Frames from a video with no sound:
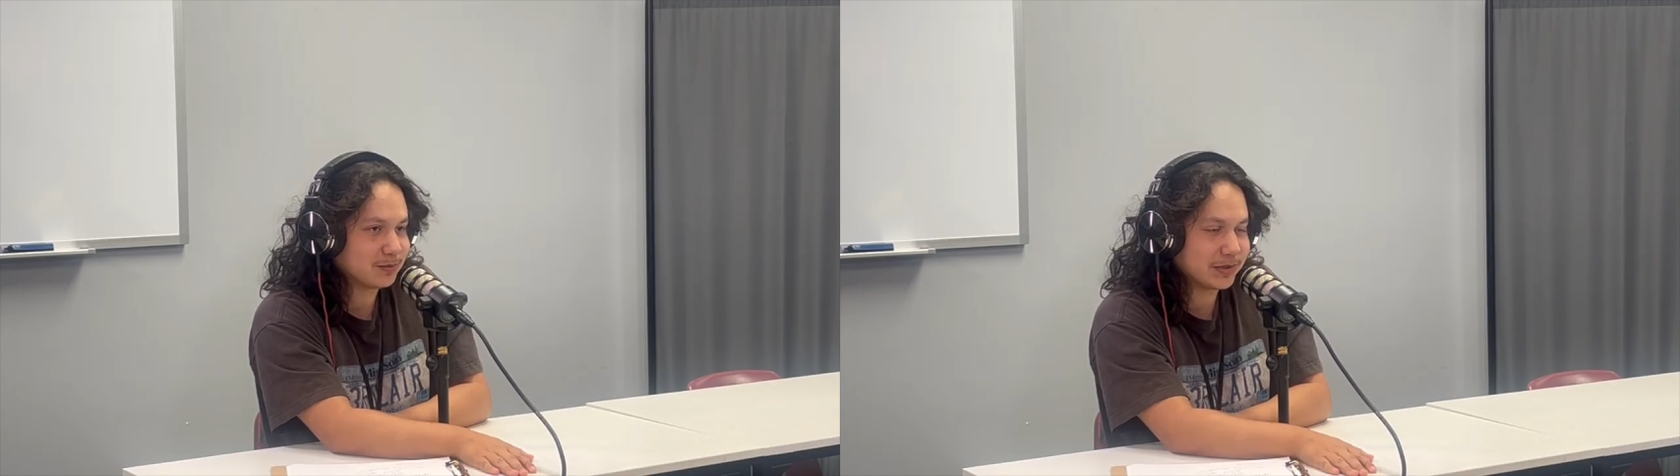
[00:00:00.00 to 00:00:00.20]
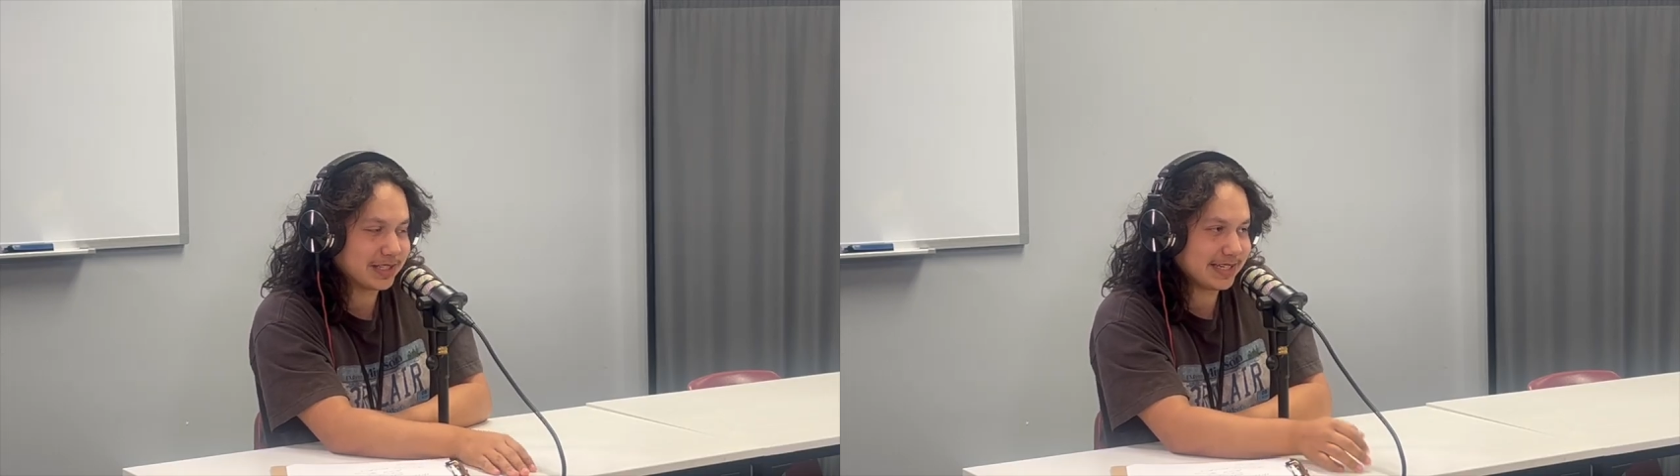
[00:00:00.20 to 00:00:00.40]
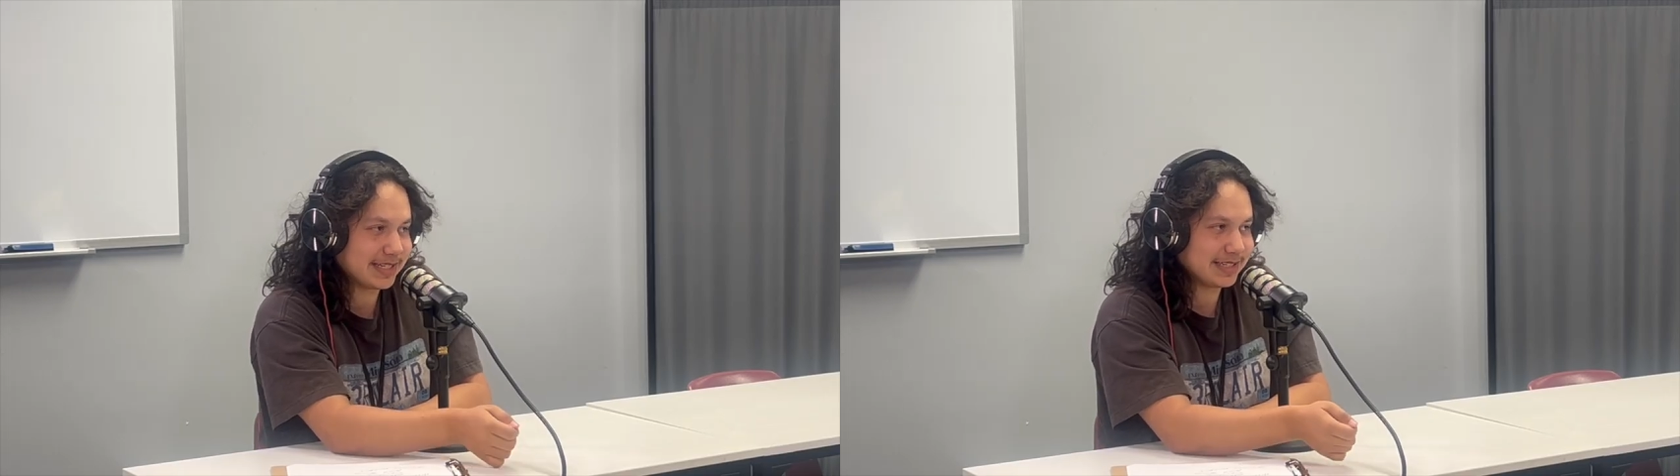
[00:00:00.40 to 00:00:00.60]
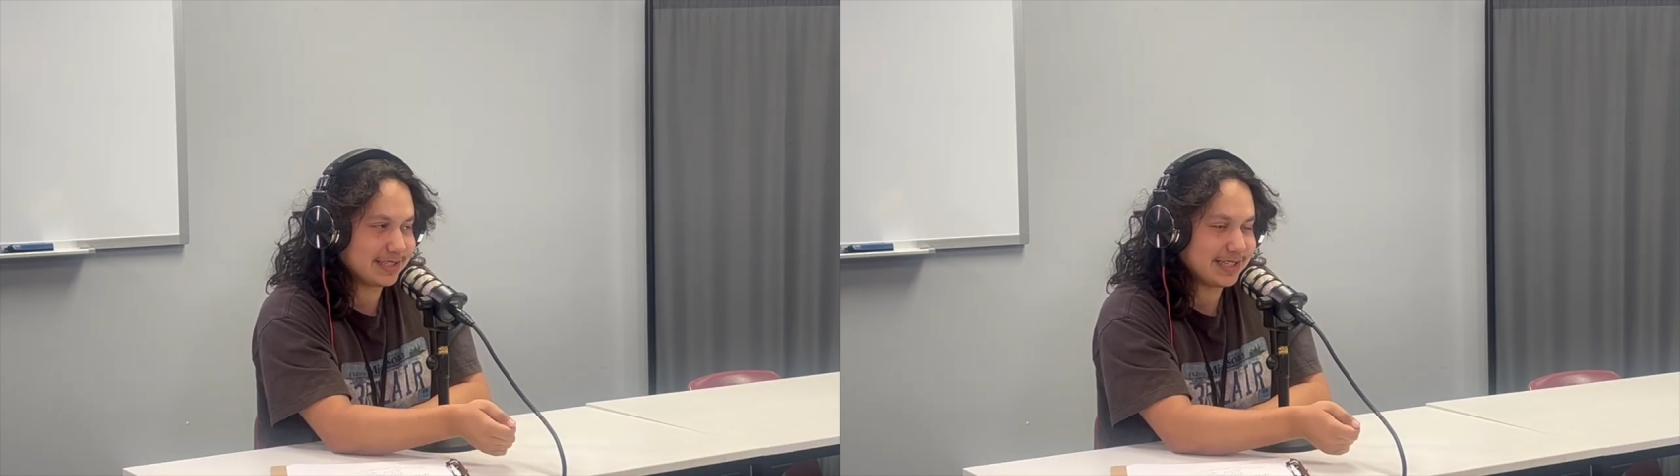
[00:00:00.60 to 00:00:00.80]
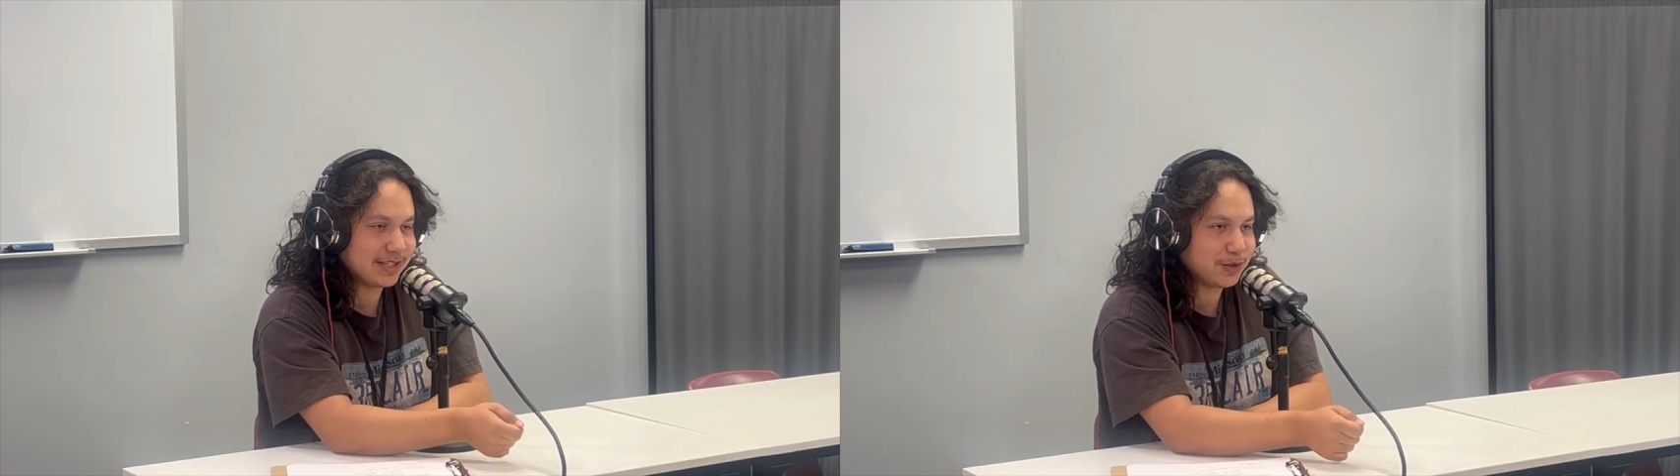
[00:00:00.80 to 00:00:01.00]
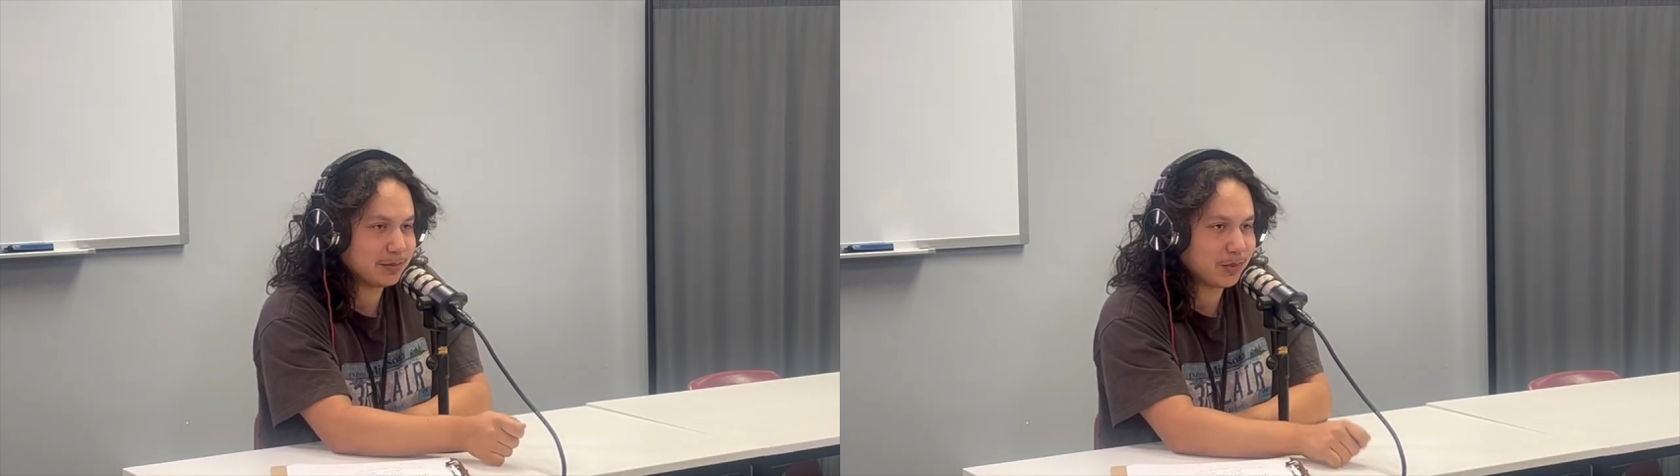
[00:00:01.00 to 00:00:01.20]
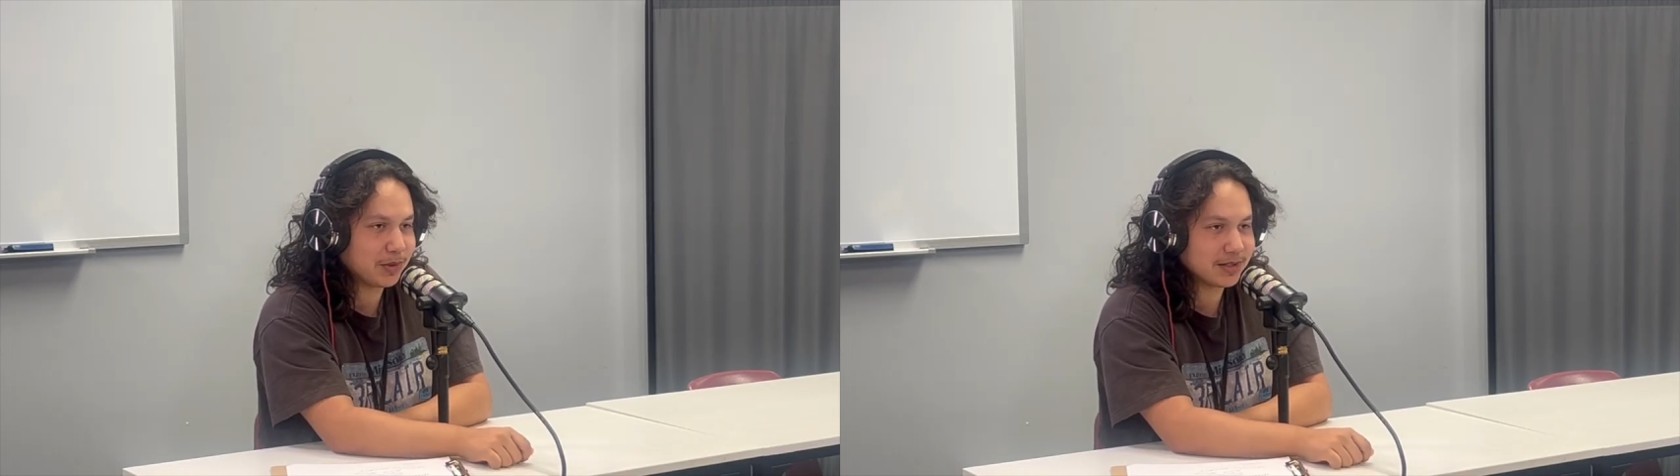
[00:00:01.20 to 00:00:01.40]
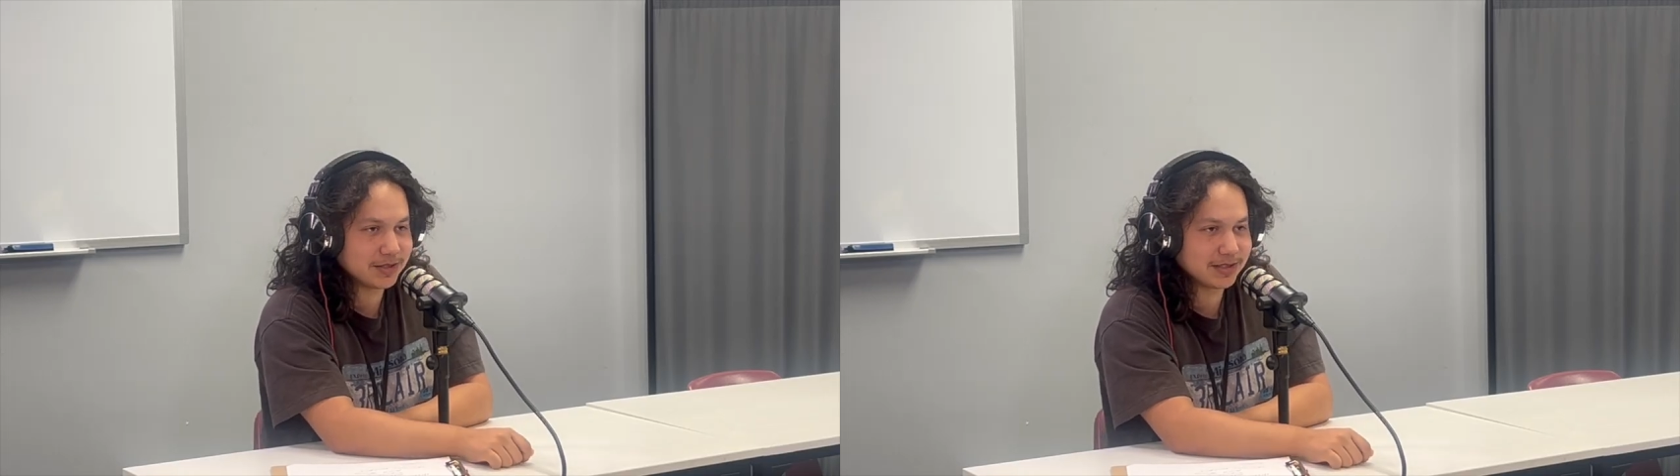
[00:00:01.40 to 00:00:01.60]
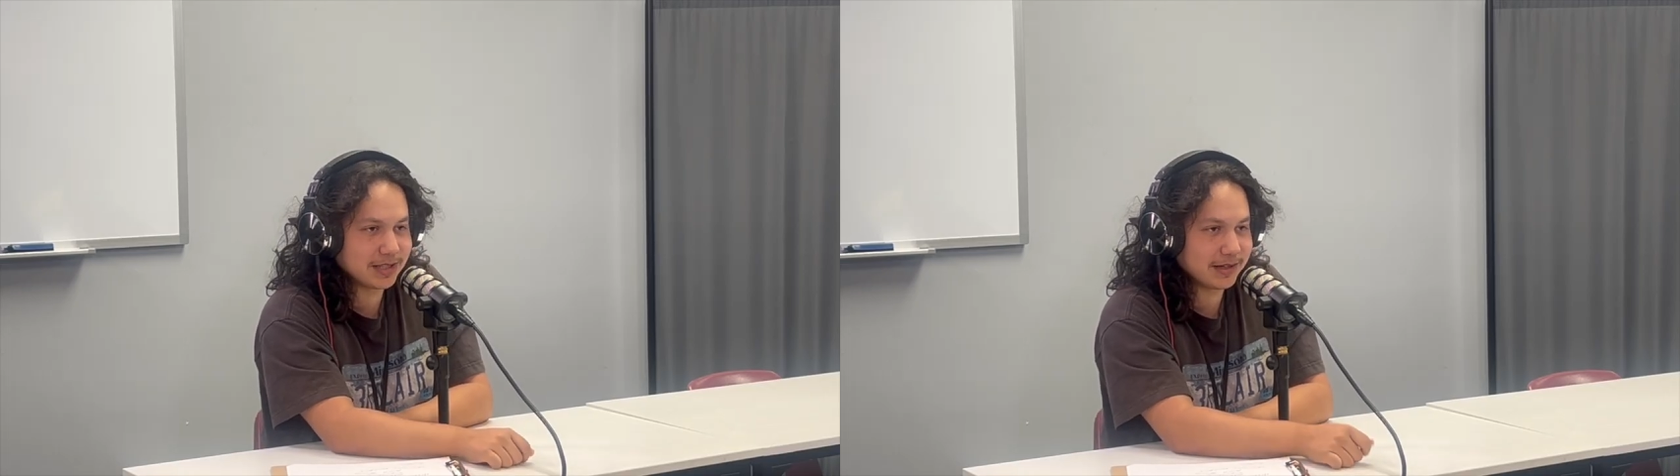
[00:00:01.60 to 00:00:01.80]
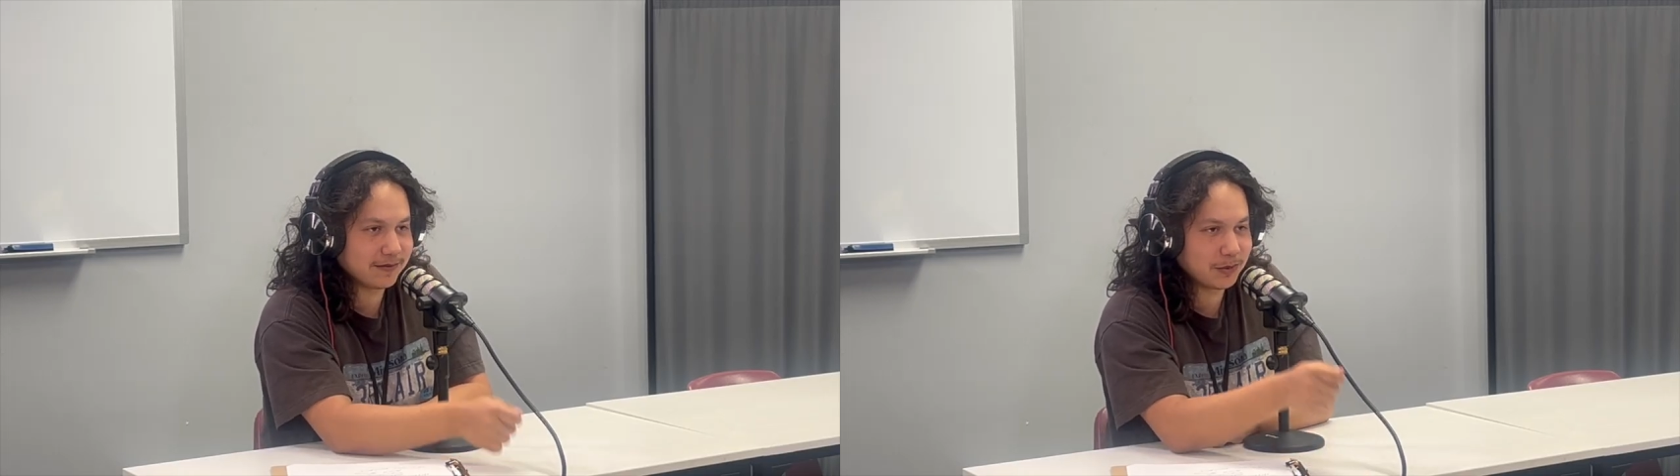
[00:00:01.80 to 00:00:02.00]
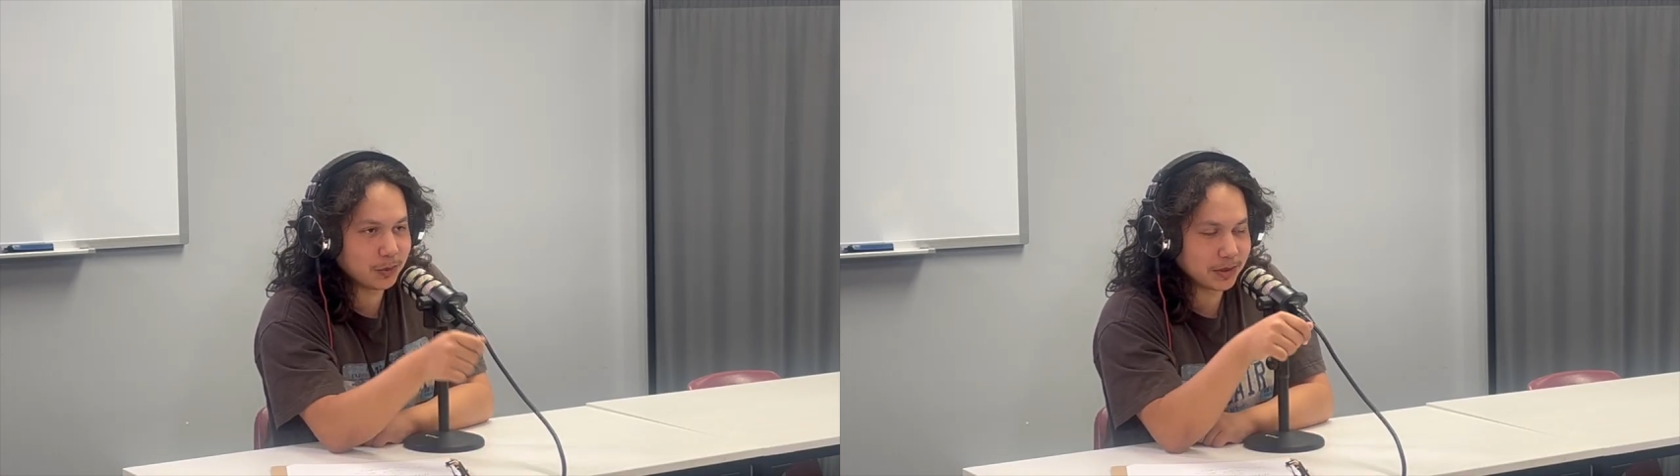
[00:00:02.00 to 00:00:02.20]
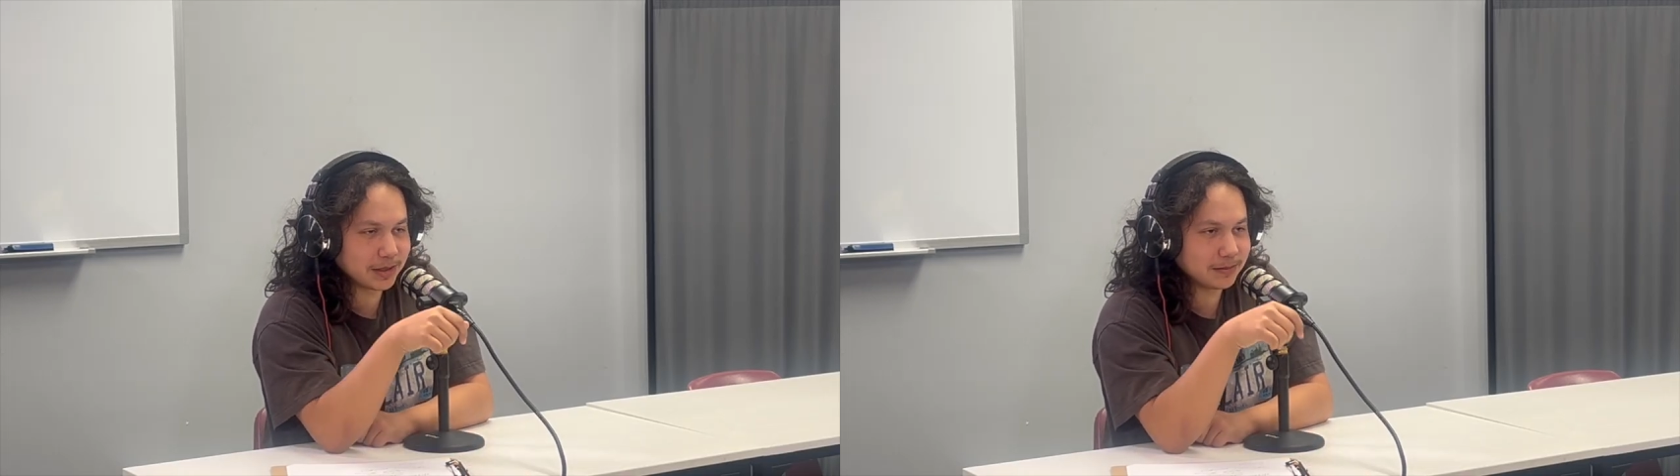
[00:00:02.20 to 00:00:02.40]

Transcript: with like an extension port and just like 4